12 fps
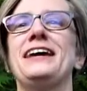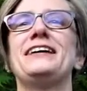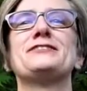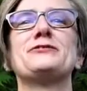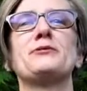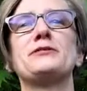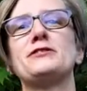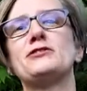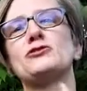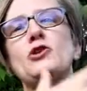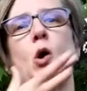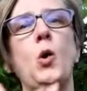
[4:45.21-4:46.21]
So it's
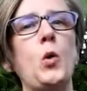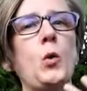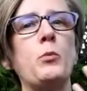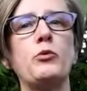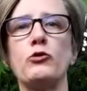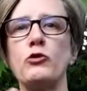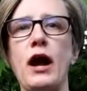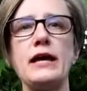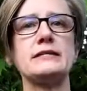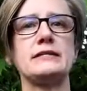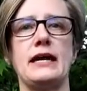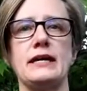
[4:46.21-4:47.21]
this whole
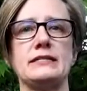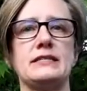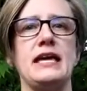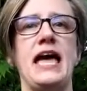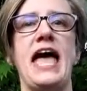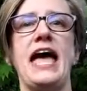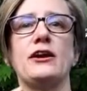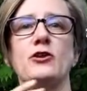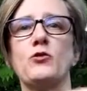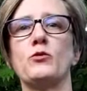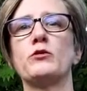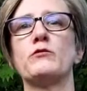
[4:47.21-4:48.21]
process. And in
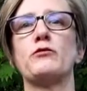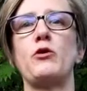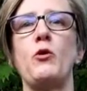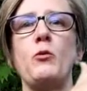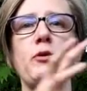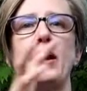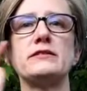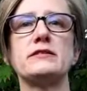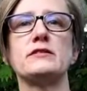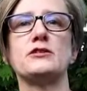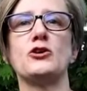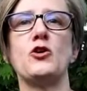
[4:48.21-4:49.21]
order for the whole process
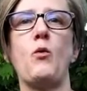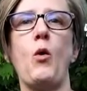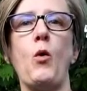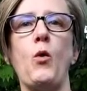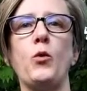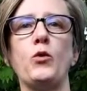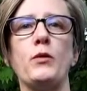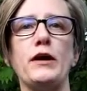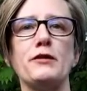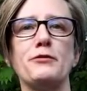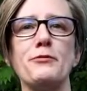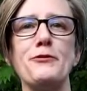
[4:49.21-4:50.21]
to go all the way
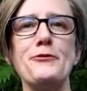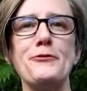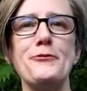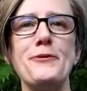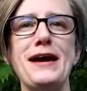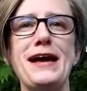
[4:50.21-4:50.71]
through,